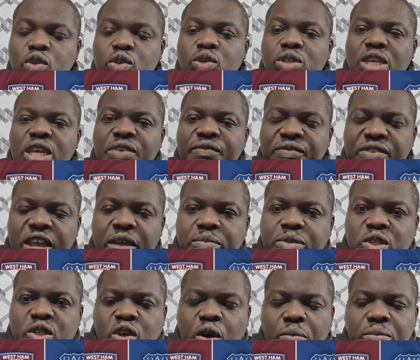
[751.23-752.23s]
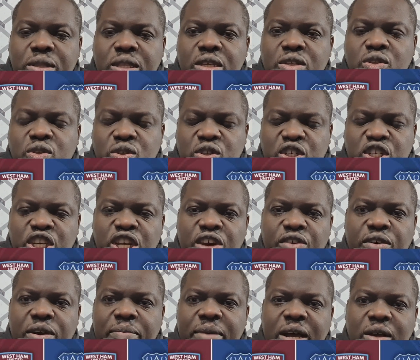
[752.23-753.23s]
to give them something to
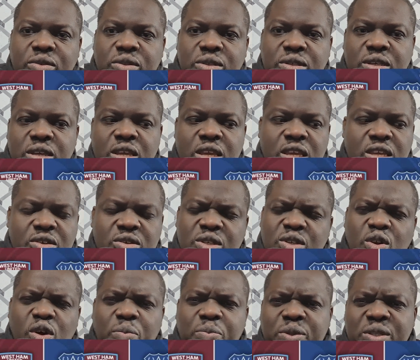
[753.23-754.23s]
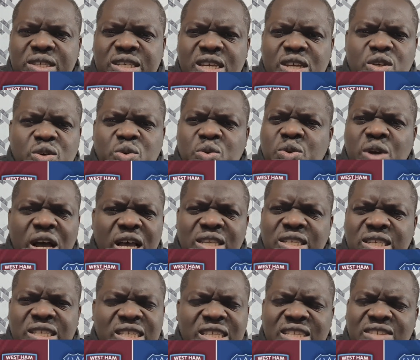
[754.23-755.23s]
cheer about, because Lopetegui
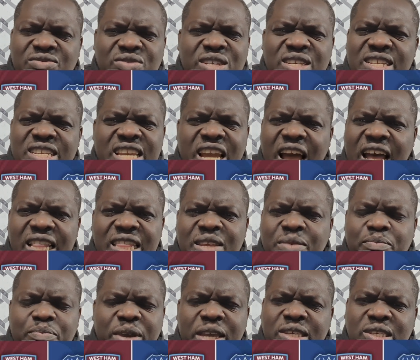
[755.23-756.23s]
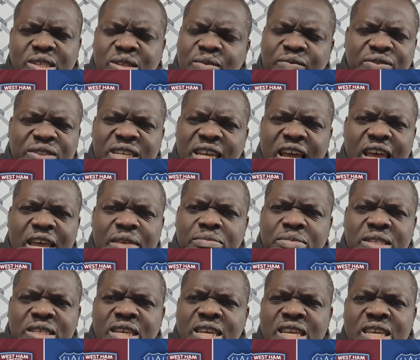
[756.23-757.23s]
hasn't really had the best of
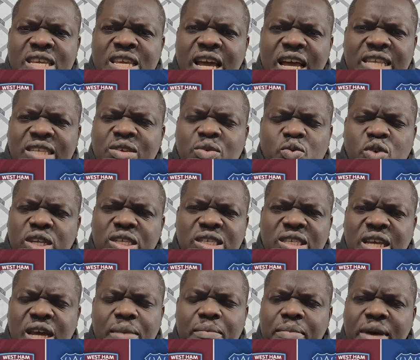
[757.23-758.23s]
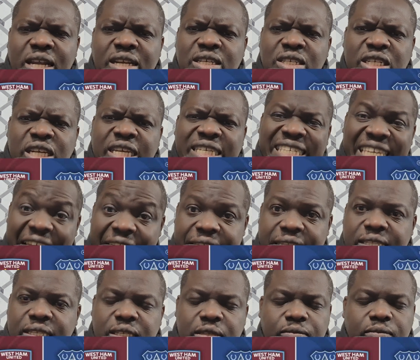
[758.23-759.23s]
times as a West Ham manager
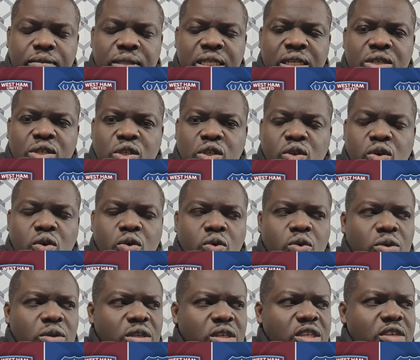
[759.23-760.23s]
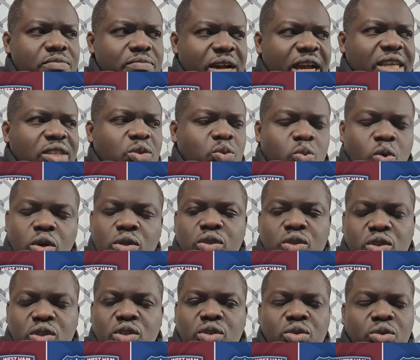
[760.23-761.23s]
yet. So he might
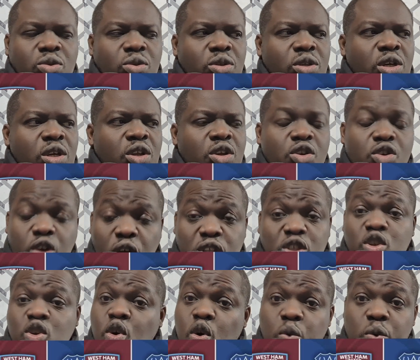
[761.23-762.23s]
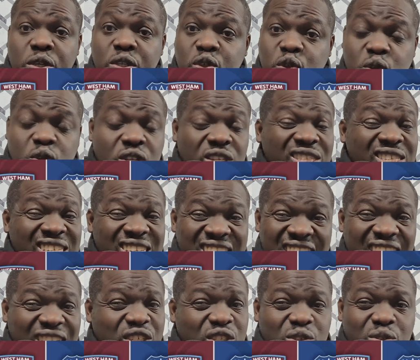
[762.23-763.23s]
want to not go into the
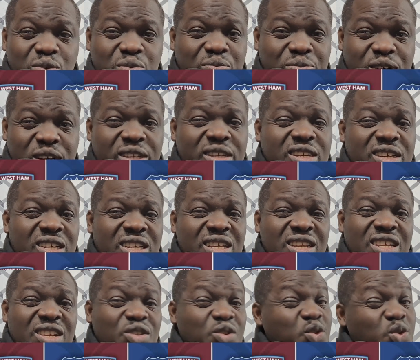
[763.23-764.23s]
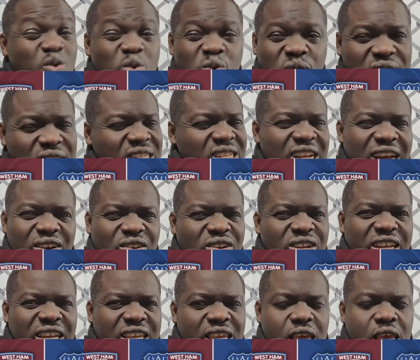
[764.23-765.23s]
international break losing
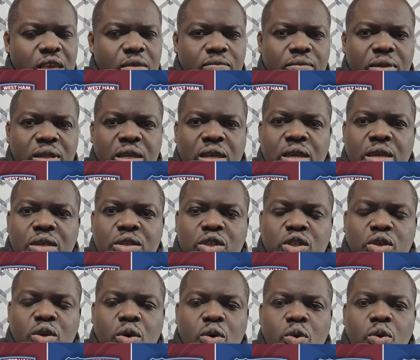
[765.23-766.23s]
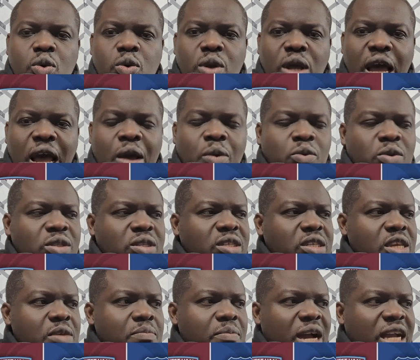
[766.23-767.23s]
another game. So I would
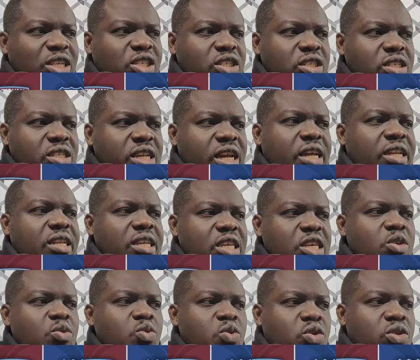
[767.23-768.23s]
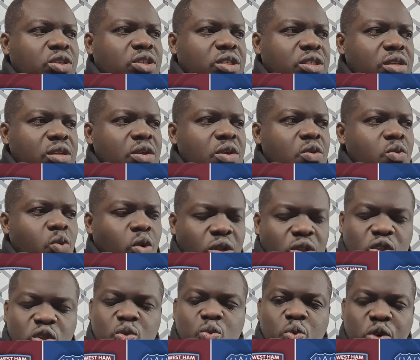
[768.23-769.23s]
imagine that he would
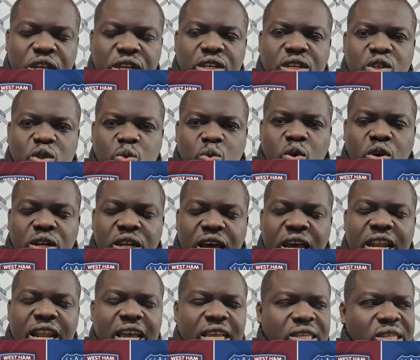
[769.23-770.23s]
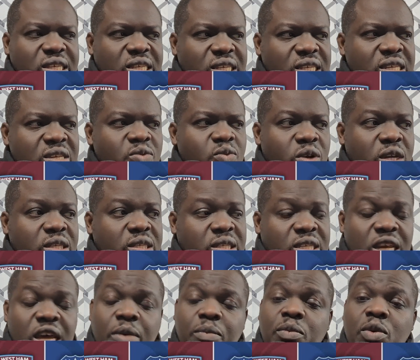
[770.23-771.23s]
want to win this one, and I see West
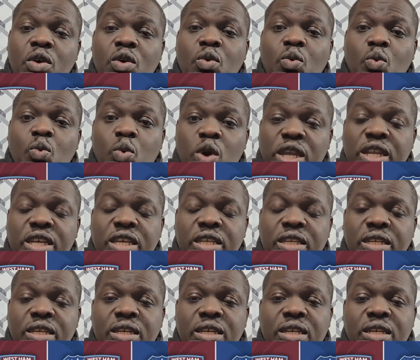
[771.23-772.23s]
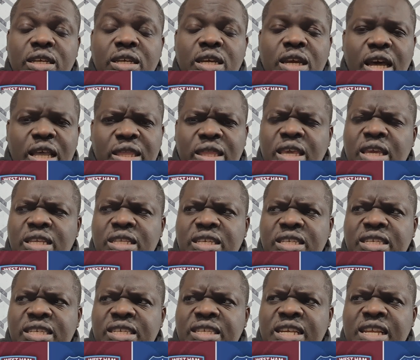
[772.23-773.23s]
Ham winning. I think
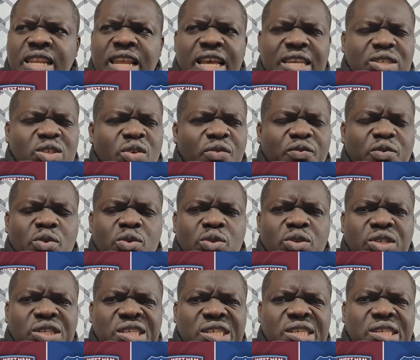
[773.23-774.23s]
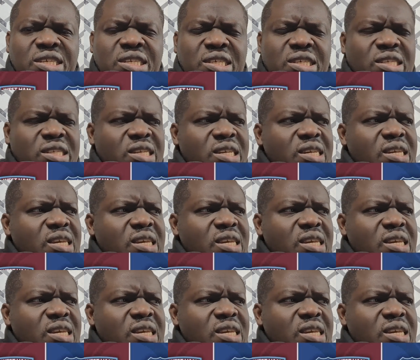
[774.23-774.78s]
this is the last of Kudus's